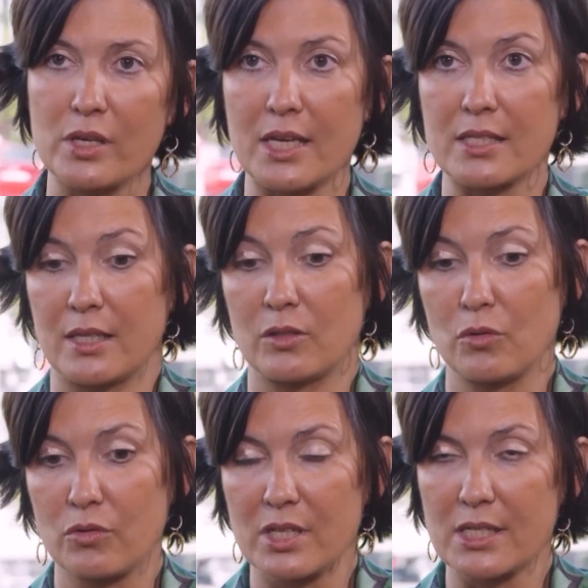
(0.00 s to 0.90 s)
yes, the
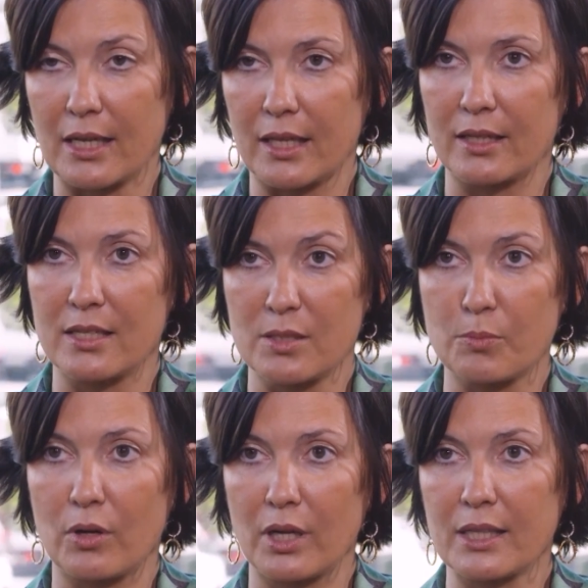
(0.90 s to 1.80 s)
truth is that this
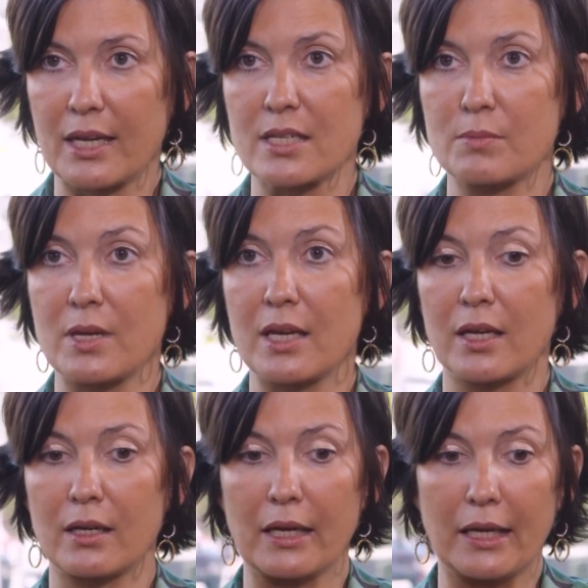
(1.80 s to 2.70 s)
project has
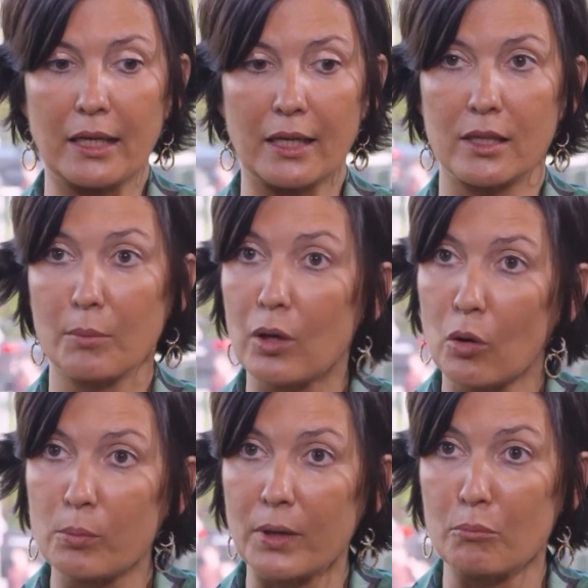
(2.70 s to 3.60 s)
been
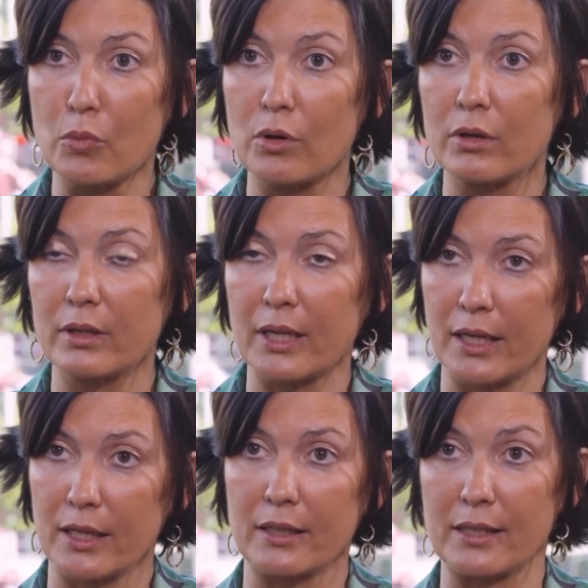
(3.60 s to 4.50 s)
developed and born
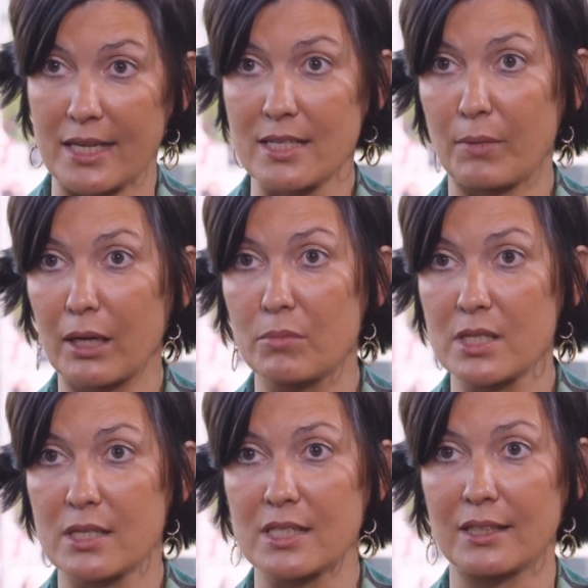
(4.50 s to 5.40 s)
in CaixaBank
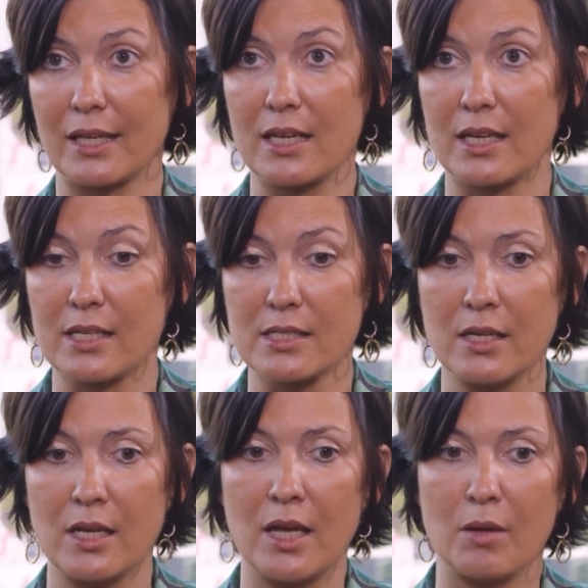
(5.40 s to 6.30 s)
Business Intelligence
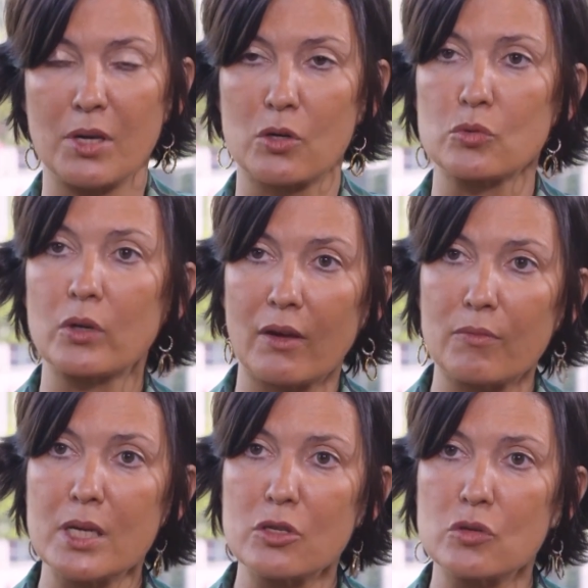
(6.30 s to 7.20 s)
because we have
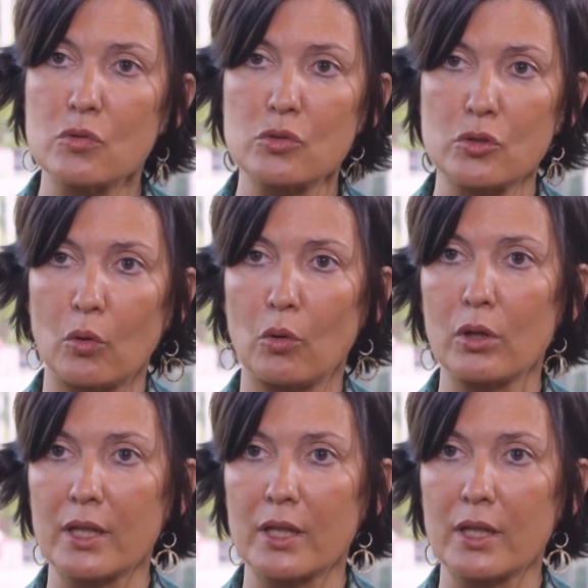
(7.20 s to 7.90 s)
been used all